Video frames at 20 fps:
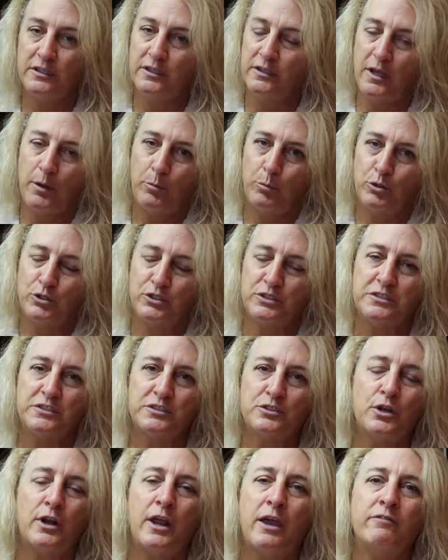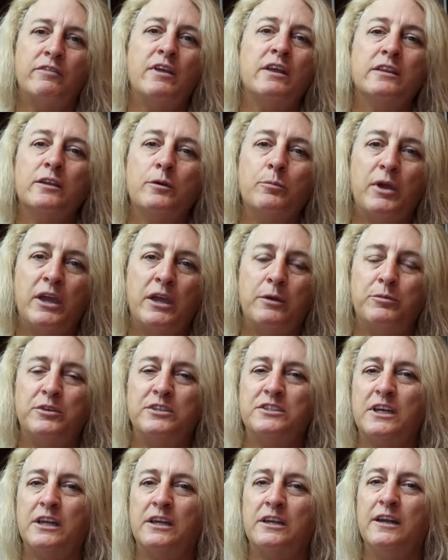that that person is going to have that limb
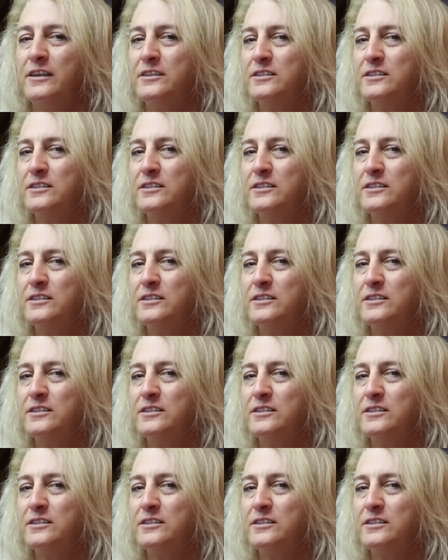amputated.